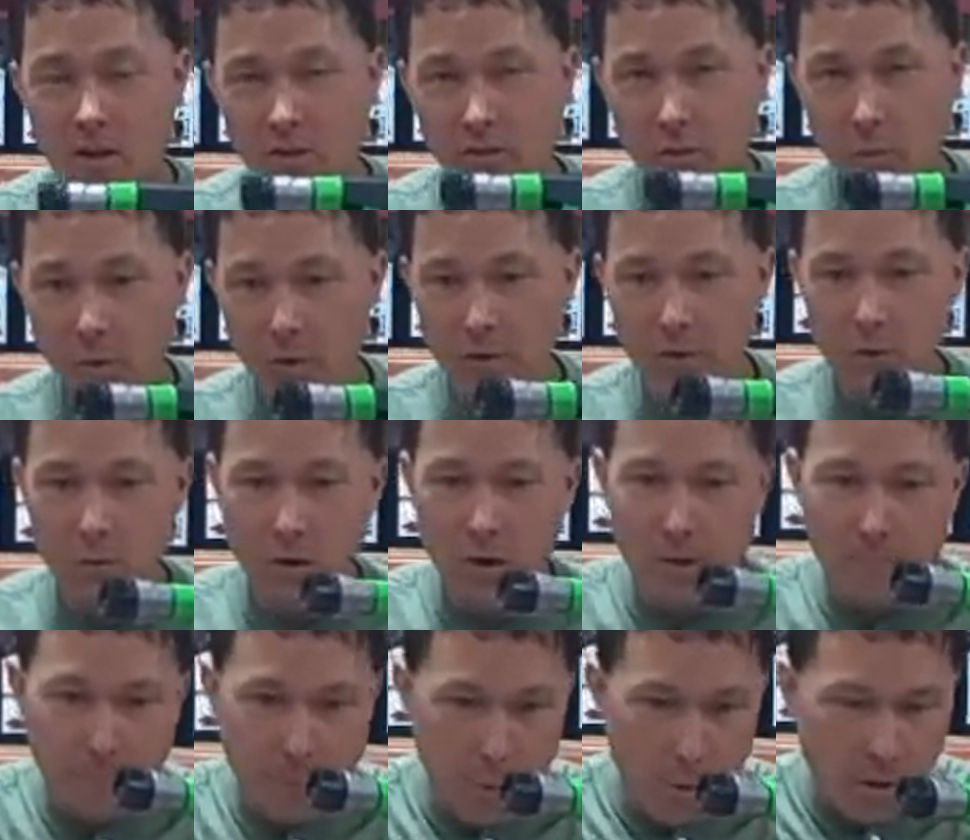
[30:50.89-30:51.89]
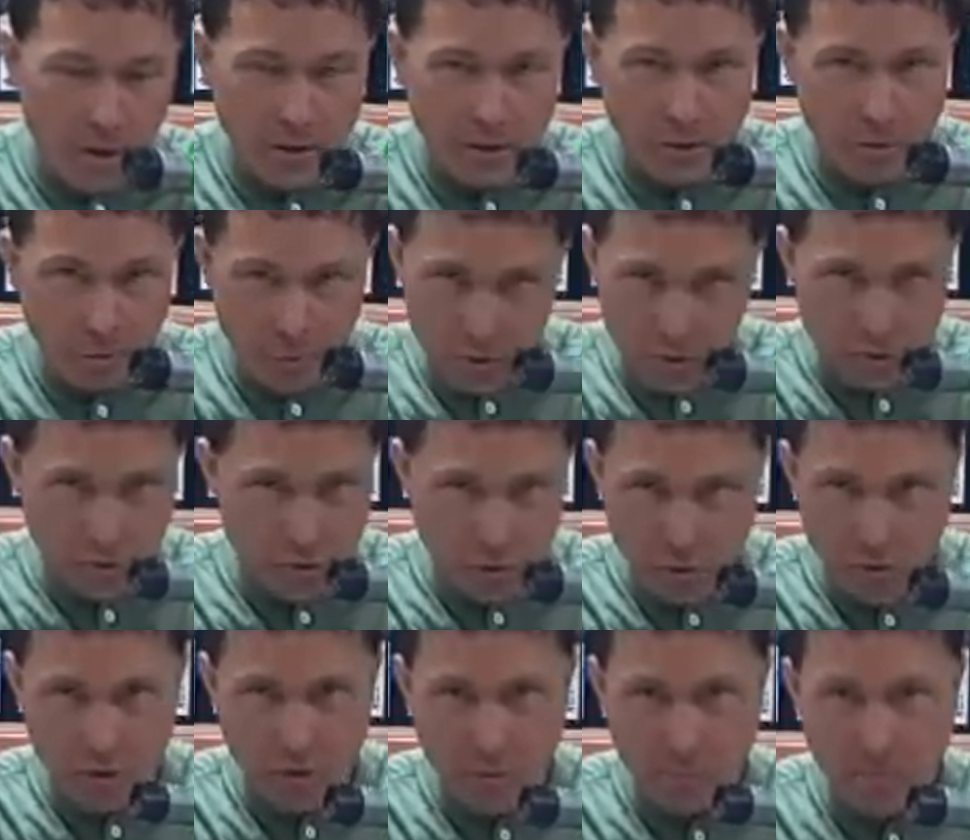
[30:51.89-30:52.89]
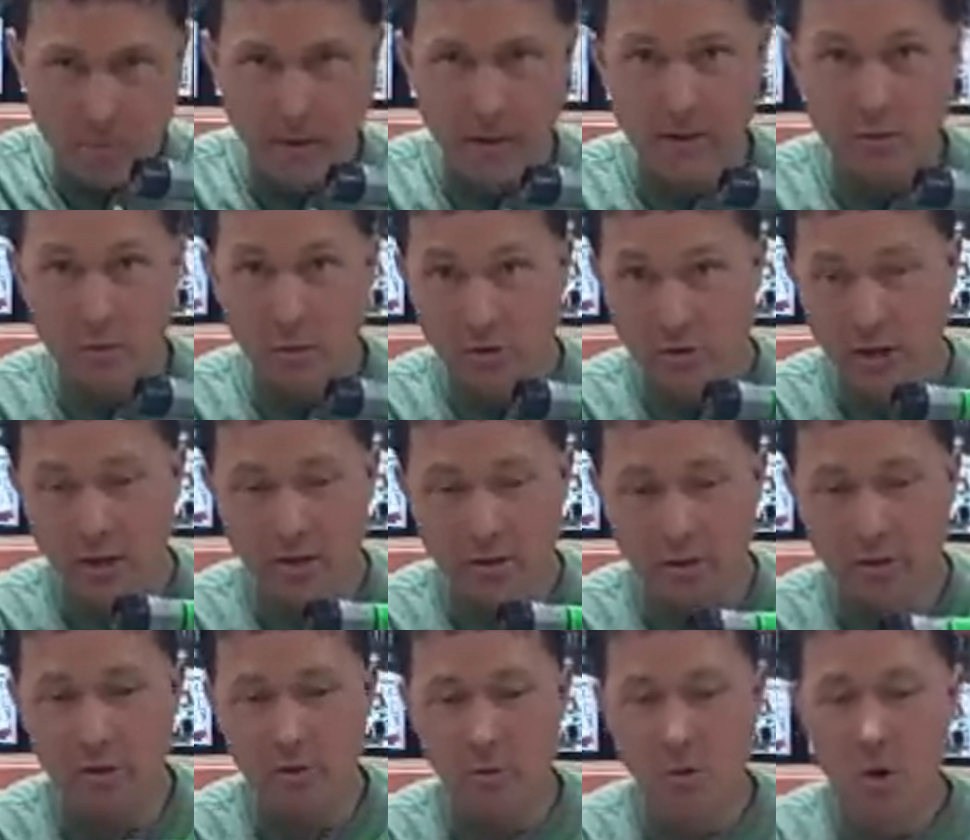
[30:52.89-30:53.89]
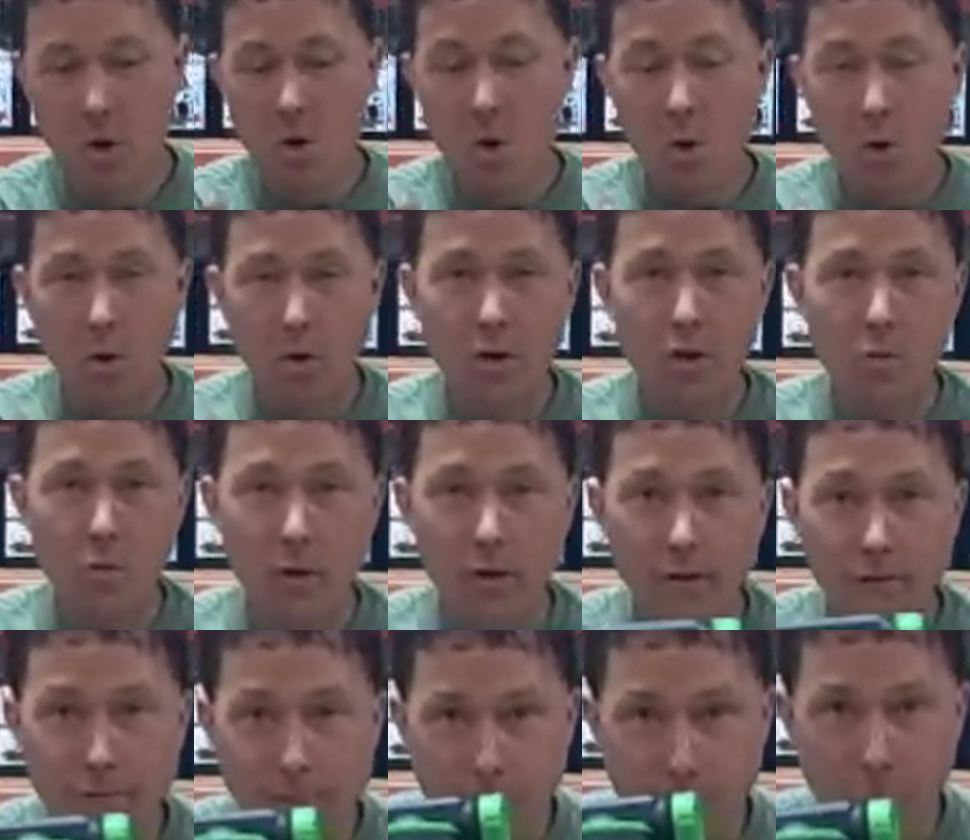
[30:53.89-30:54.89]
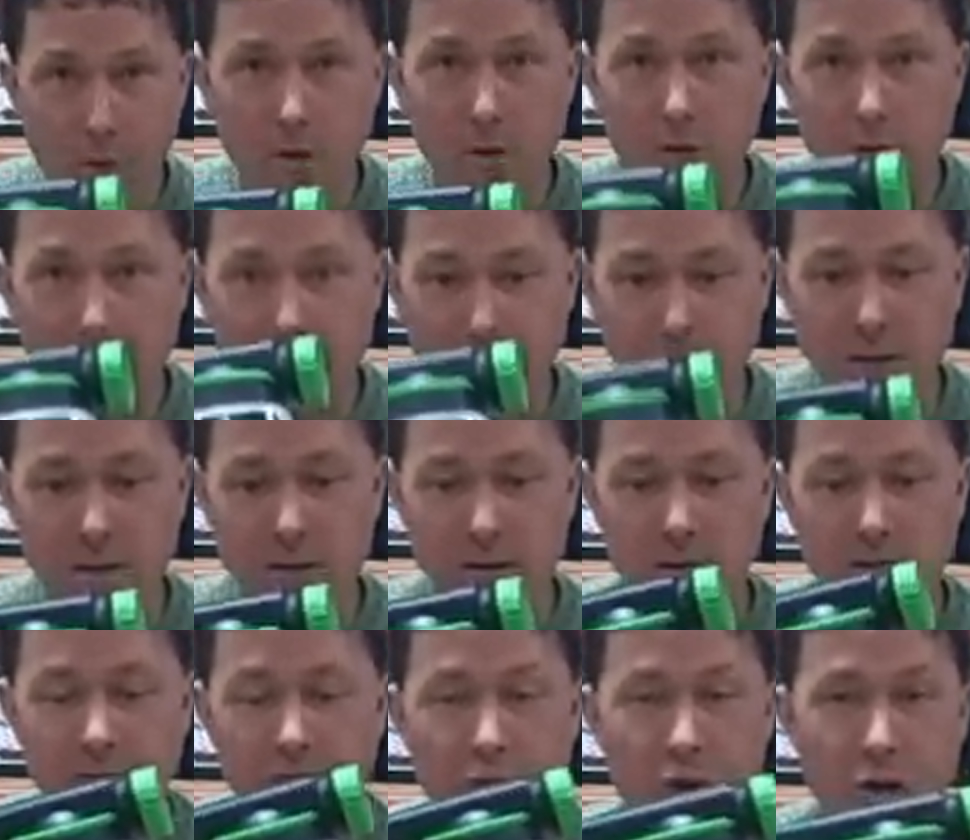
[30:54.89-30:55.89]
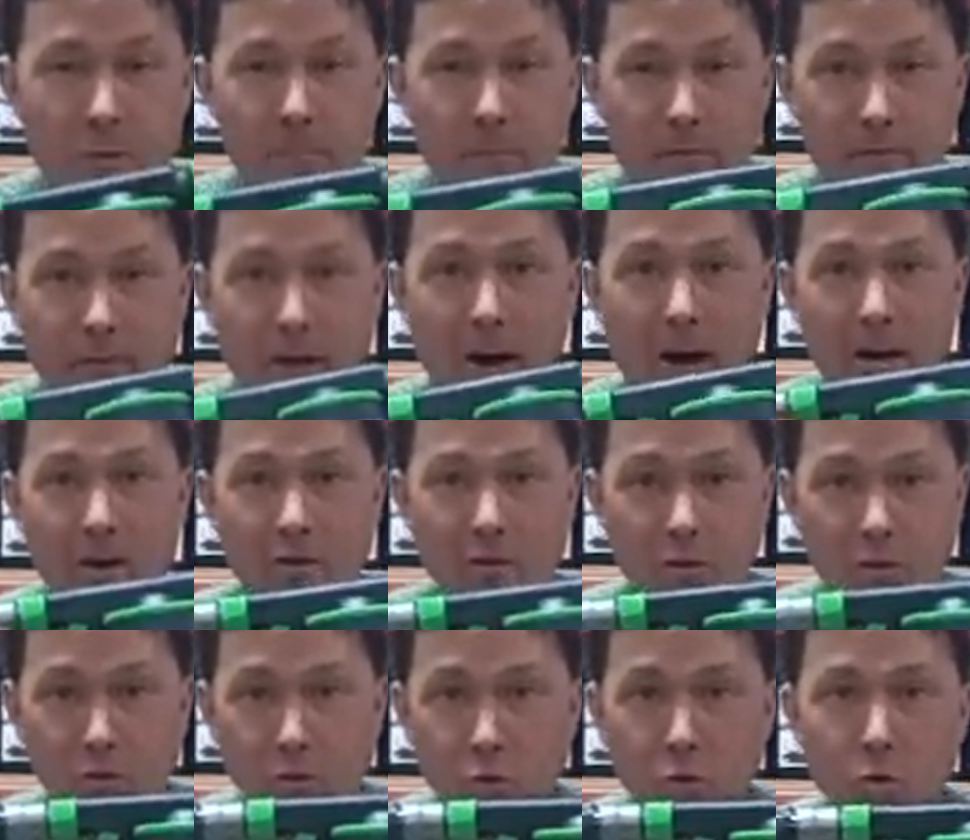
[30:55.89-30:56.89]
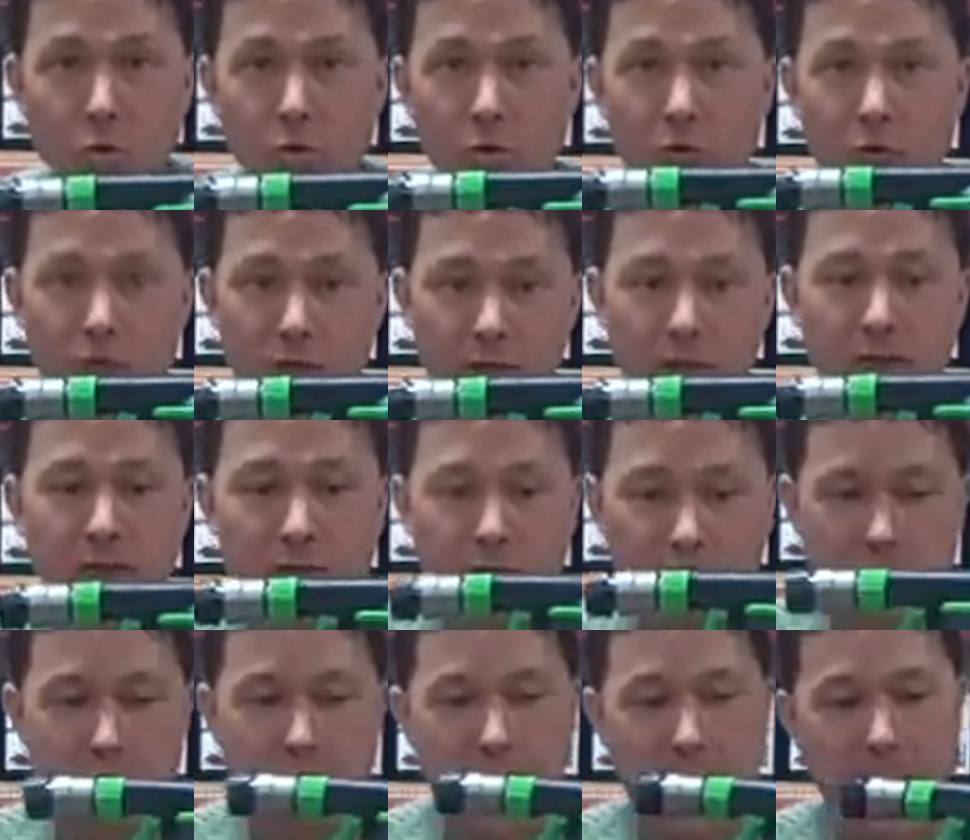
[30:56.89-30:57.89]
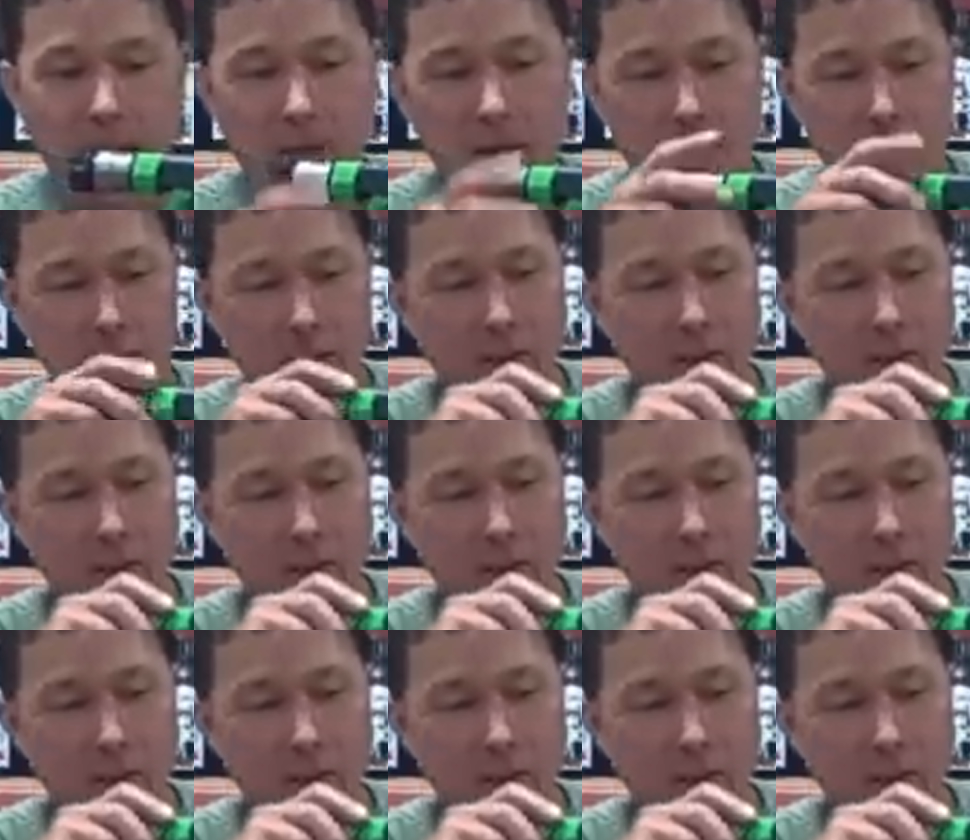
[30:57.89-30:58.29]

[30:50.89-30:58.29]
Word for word: So whether you want to pour it at the root zone of your plants, which I do, or you want to foil or feed it, they're going to provide you the tool you need to do that.